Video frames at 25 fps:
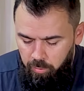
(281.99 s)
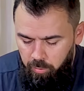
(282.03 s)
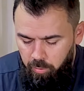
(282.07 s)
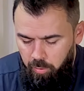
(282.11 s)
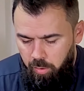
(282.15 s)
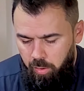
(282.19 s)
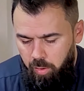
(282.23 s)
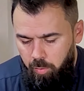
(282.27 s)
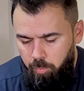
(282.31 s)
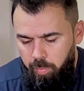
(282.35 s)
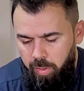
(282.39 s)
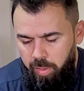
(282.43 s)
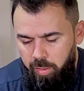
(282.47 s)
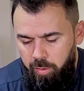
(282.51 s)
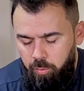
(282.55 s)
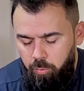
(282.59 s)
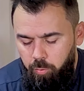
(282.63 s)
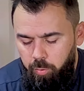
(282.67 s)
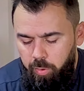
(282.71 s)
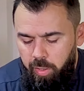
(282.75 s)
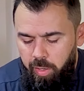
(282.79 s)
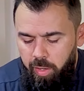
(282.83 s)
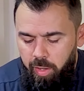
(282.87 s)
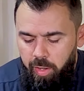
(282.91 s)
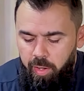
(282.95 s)
In the back
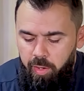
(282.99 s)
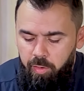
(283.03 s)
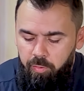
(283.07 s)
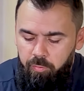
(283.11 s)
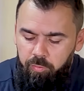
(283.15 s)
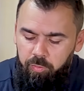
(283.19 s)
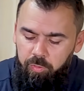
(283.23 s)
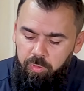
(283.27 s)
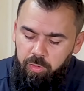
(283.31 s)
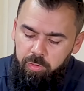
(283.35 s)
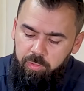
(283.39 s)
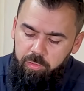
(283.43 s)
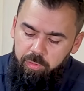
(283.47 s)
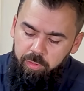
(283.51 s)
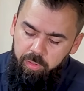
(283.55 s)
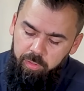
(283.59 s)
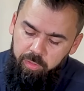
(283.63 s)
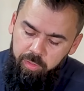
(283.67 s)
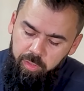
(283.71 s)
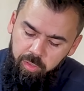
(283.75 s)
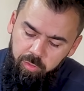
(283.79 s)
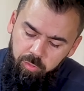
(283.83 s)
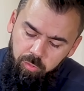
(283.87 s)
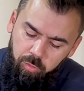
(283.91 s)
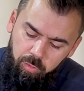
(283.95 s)
we have this
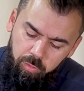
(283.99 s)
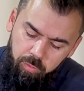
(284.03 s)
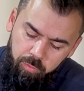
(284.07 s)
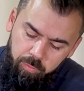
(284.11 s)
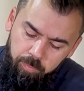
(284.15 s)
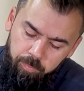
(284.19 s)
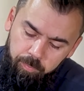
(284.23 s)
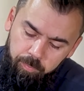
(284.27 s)
radiator